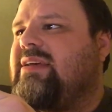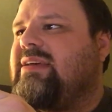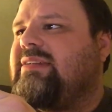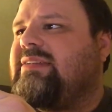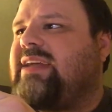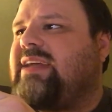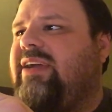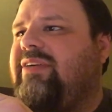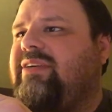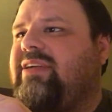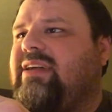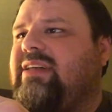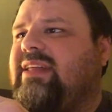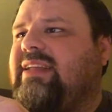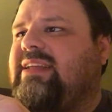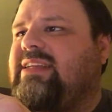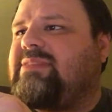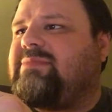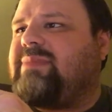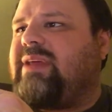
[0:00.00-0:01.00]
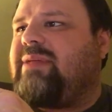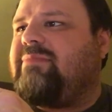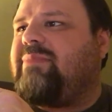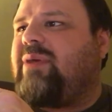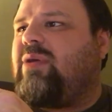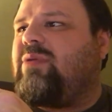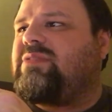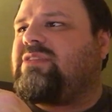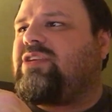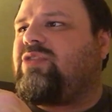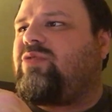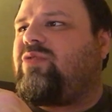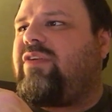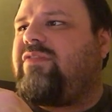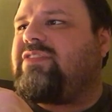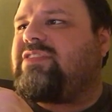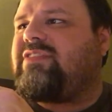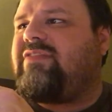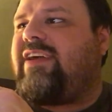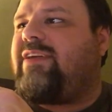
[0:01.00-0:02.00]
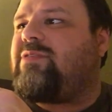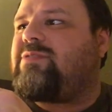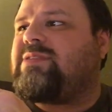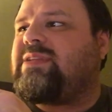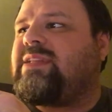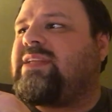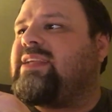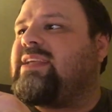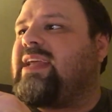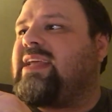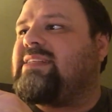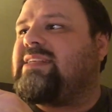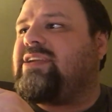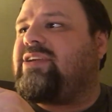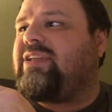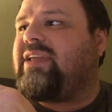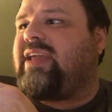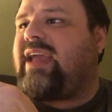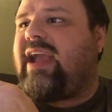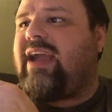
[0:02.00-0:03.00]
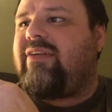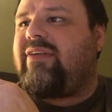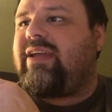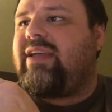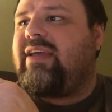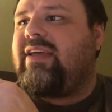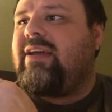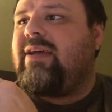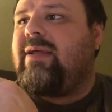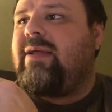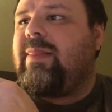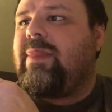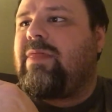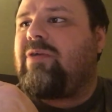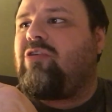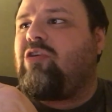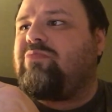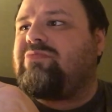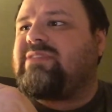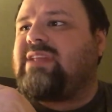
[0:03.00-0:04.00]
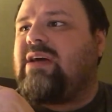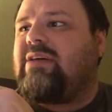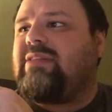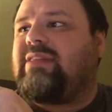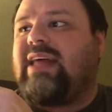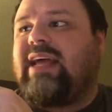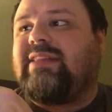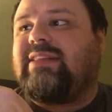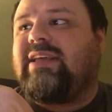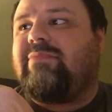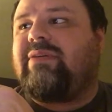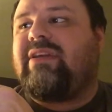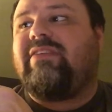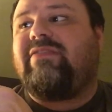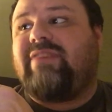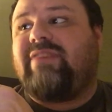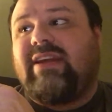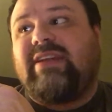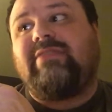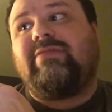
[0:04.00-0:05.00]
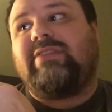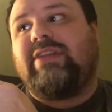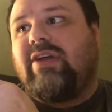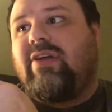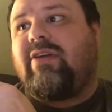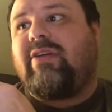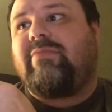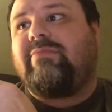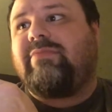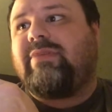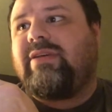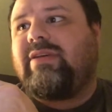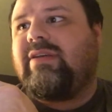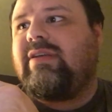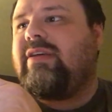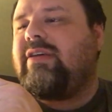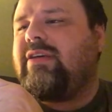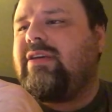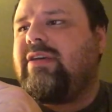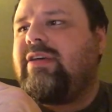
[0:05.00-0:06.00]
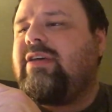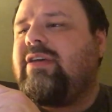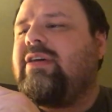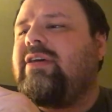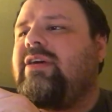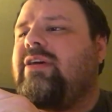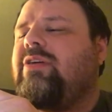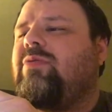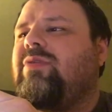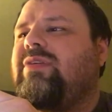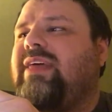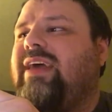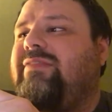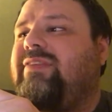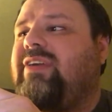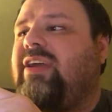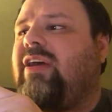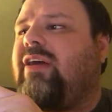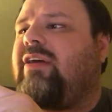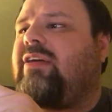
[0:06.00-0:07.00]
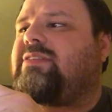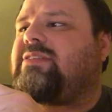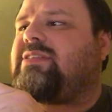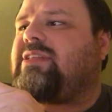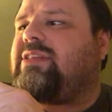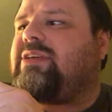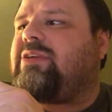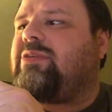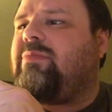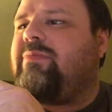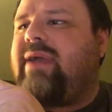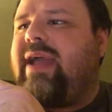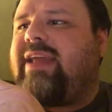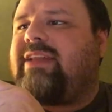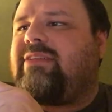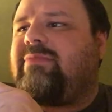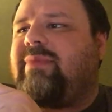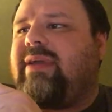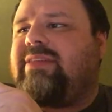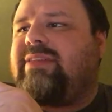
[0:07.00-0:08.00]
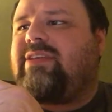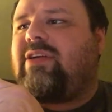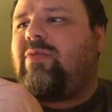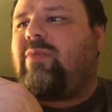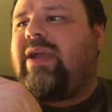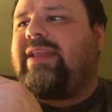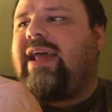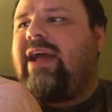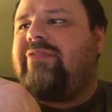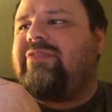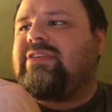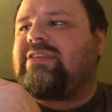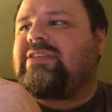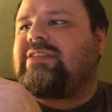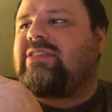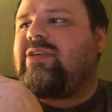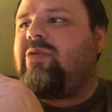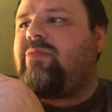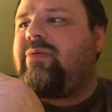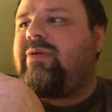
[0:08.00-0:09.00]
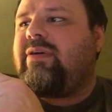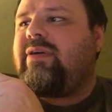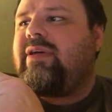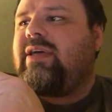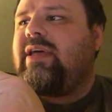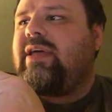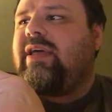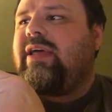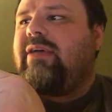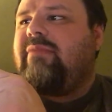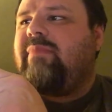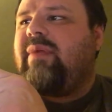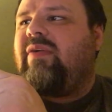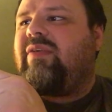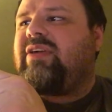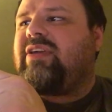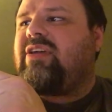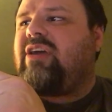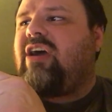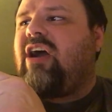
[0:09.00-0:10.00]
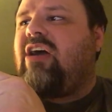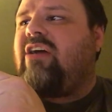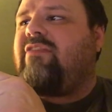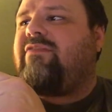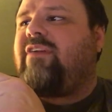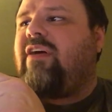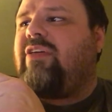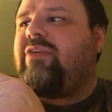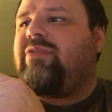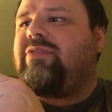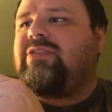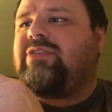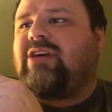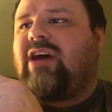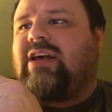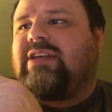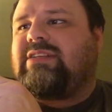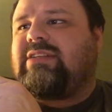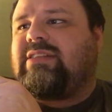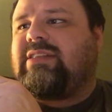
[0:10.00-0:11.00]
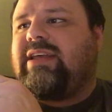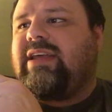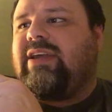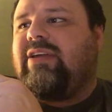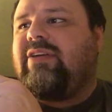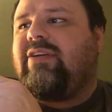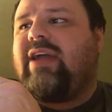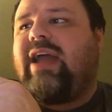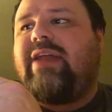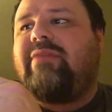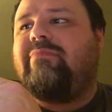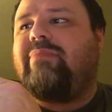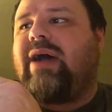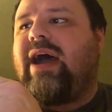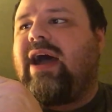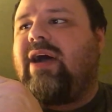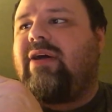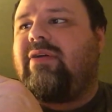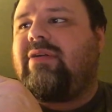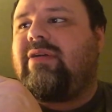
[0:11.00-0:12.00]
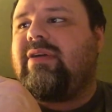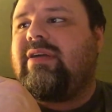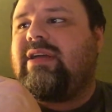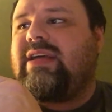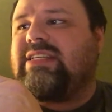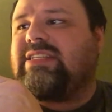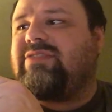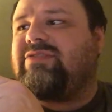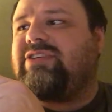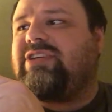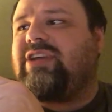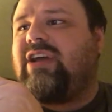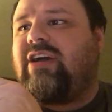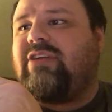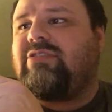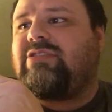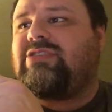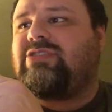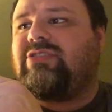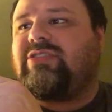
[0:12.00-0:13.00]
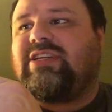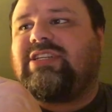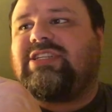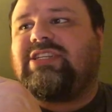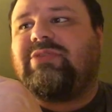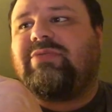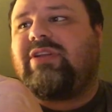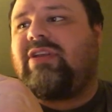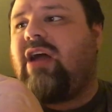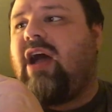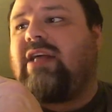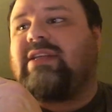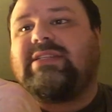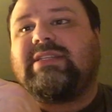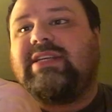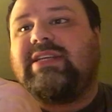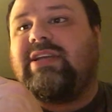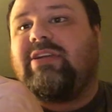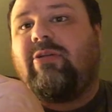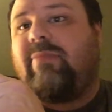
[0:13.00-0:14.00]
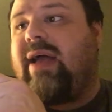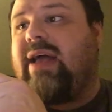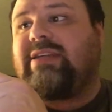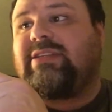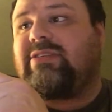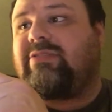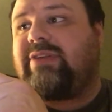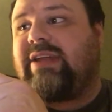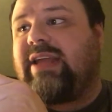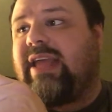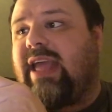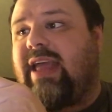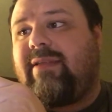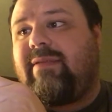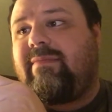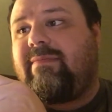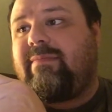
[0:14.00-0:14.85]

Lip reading: Taryn collected as many bows and quivers of arrows as he could carry. The group was now lightly but effectively armed. With heavy hearts, the little band made their way down the slope. Mellingar followed docilely, her head bowed, as if she understood that she would not see her master again.